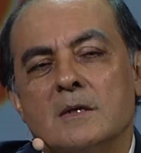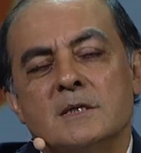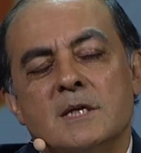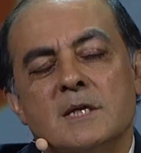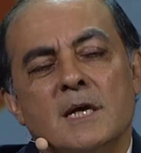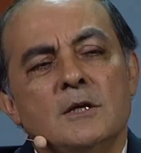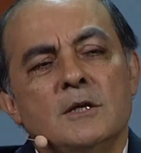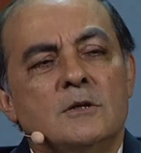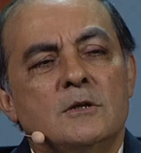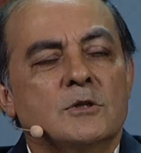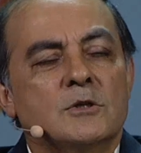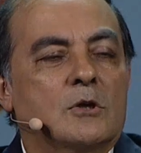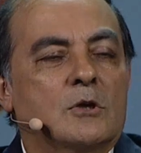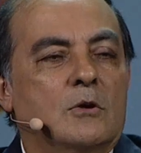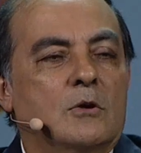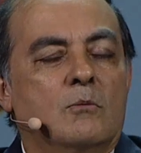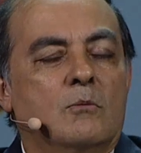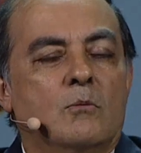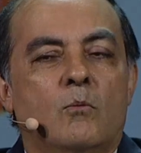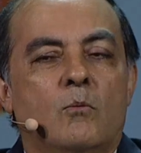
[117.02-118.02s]
10 years
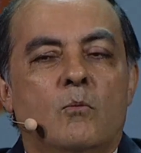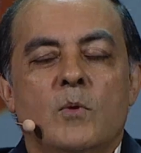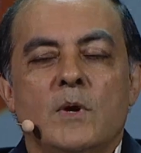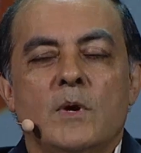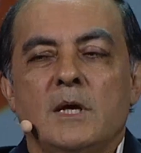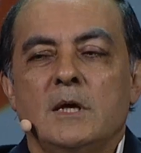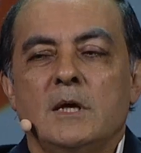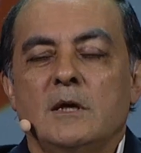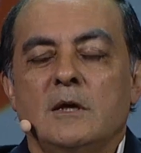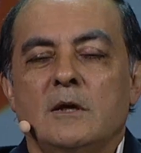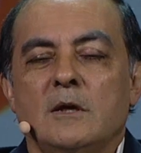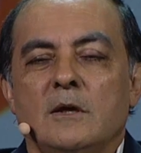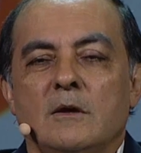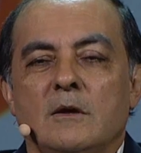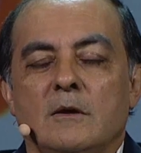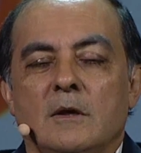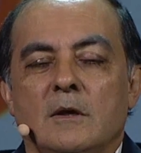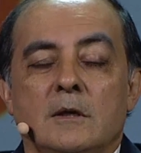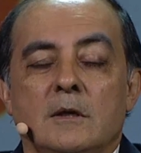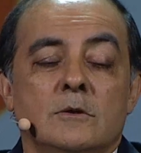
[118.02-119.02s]
ago,
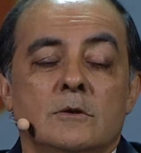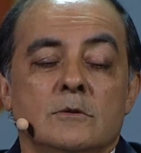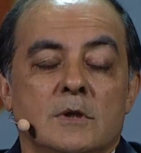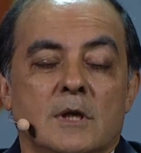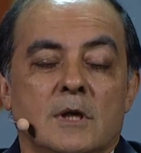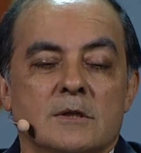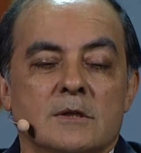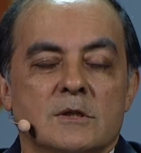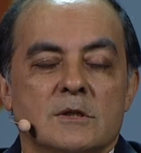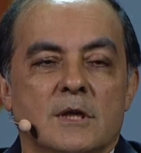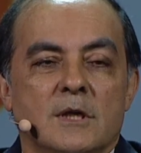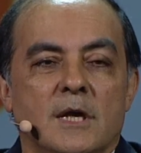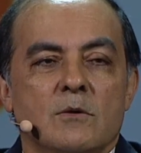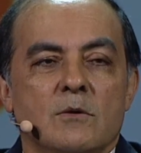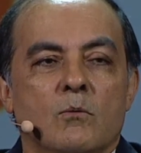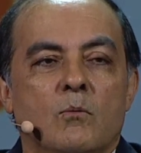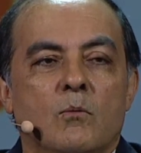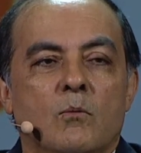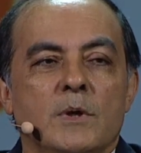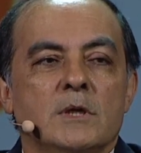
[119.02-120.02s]
in
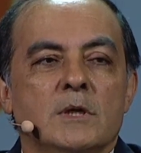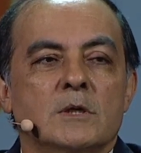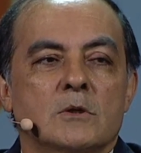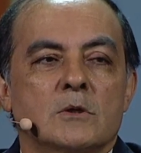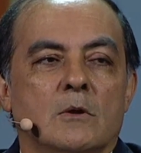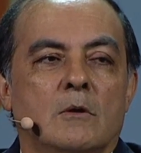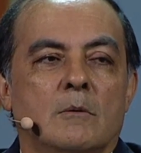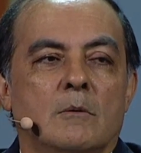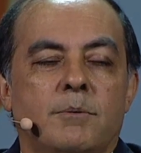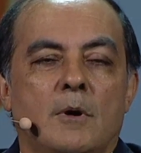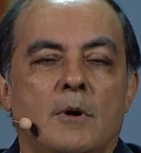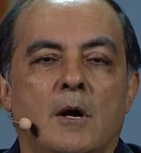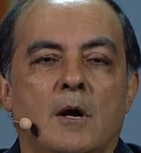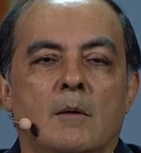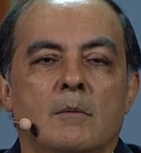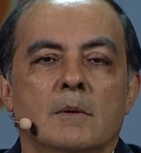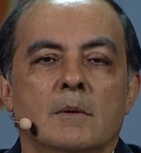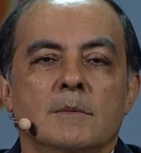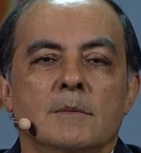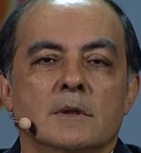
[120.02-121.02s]
2009, we saw a
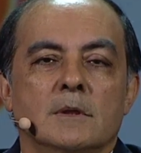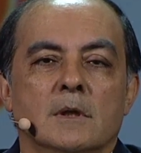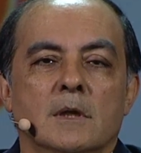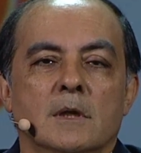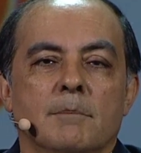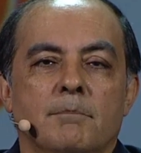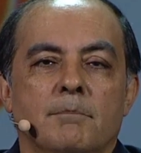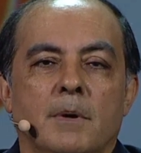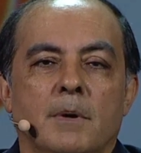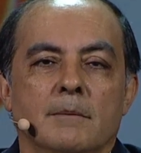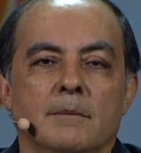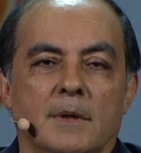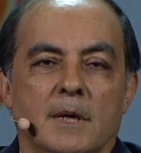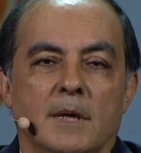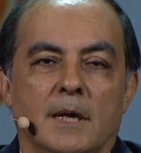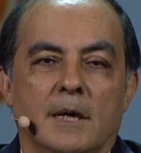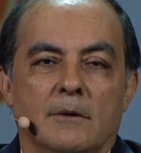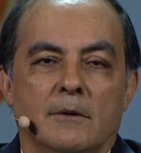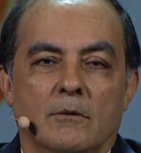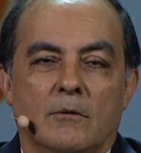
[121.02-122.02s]
problem in the lip balm
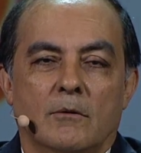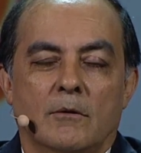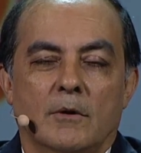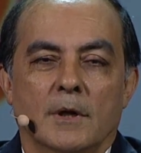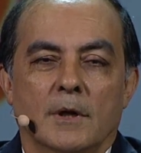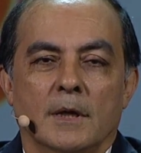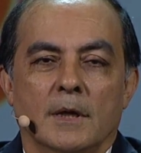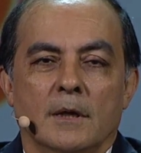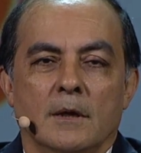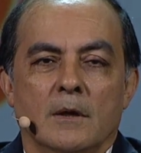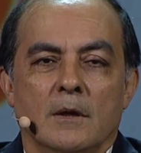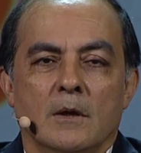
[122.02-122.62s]
category.